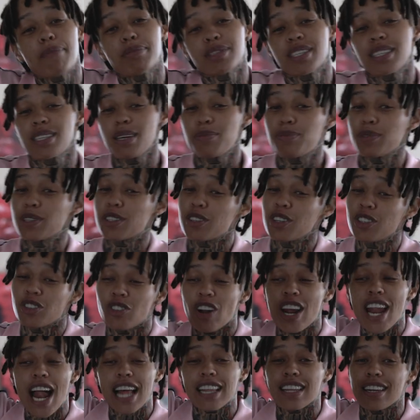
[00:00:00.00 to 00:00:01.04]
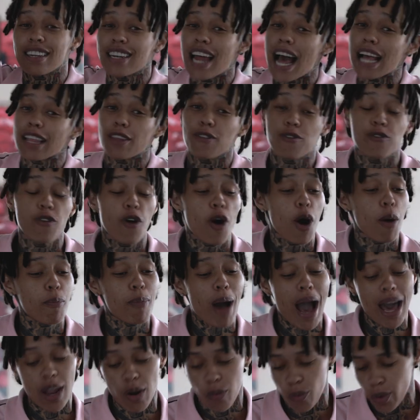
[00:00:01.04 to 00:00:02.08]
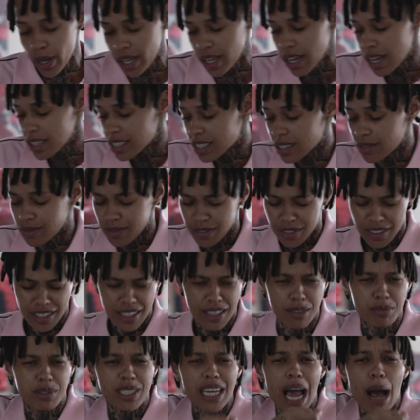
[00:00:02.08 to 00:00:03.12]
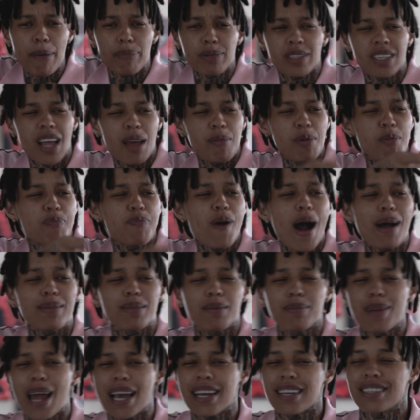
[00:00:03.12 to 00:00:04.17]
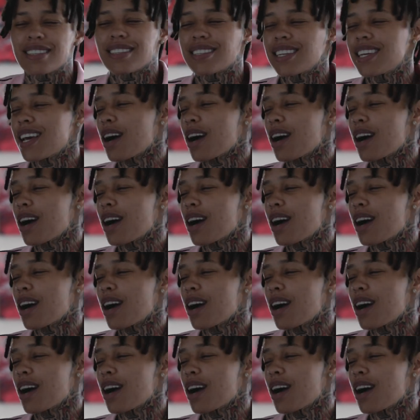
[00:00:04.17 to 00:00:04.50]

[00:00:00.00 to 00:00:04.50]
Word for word: got me sipping shit straight out the doctor for about a week. Them choppers, they be popping like it's